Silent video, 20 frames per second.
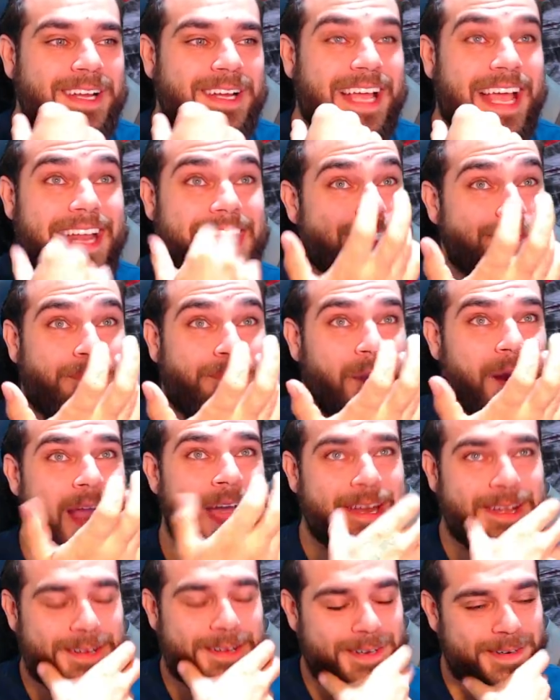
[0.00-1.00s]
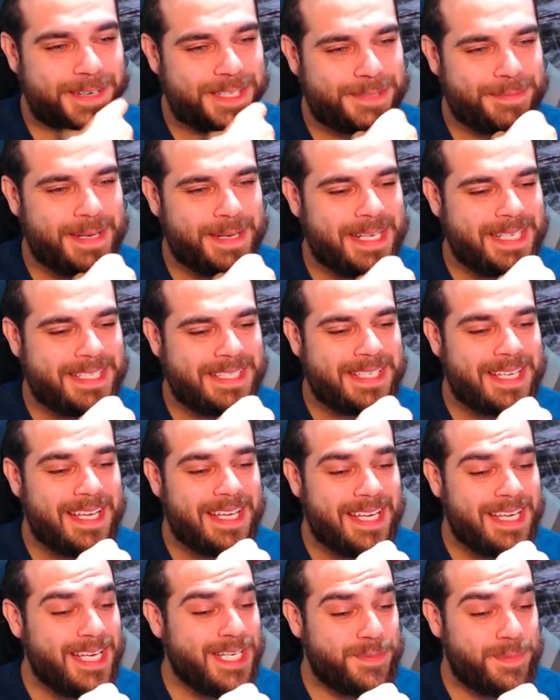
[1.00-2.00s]
And he's brand new, which means
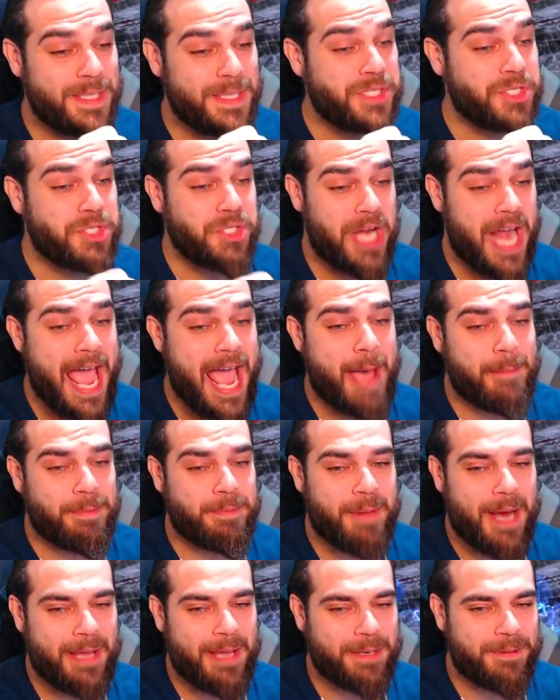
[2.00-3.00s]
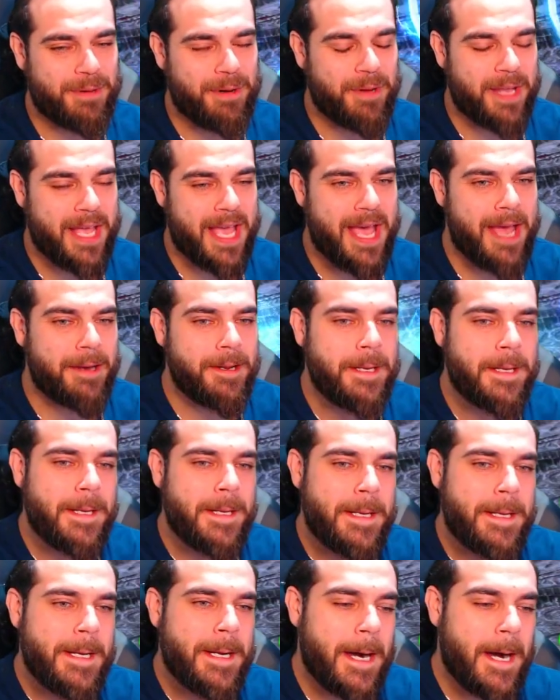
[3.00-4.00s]
he's been slapped by the
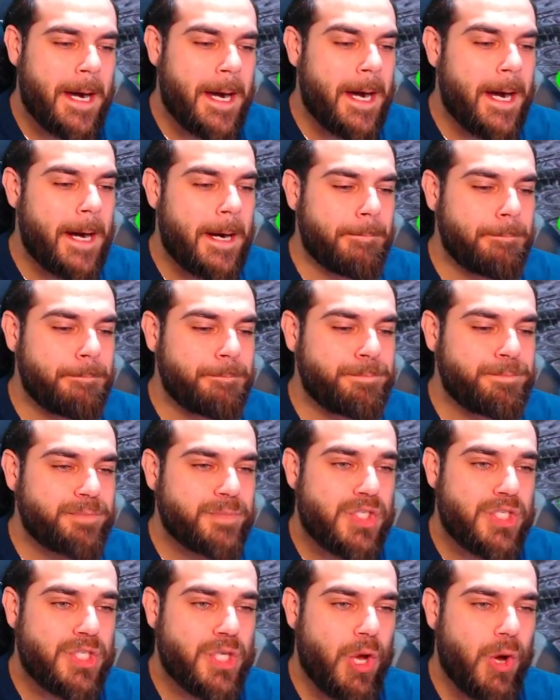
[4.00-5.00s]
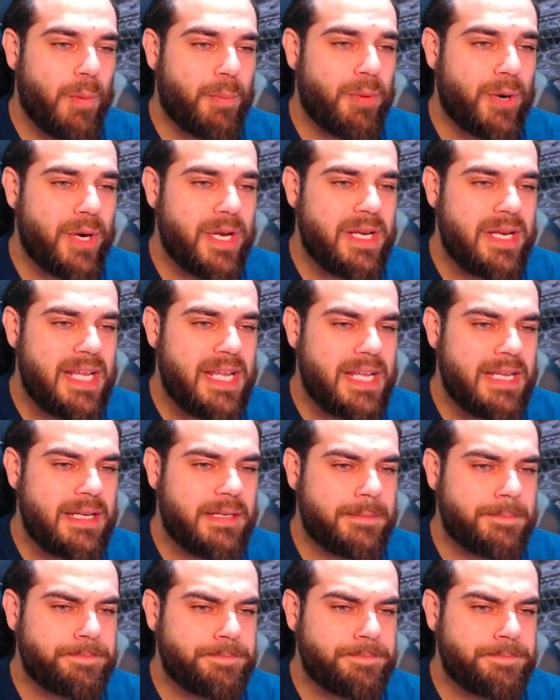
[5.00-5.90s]
Kro'khad. So, pretty neat.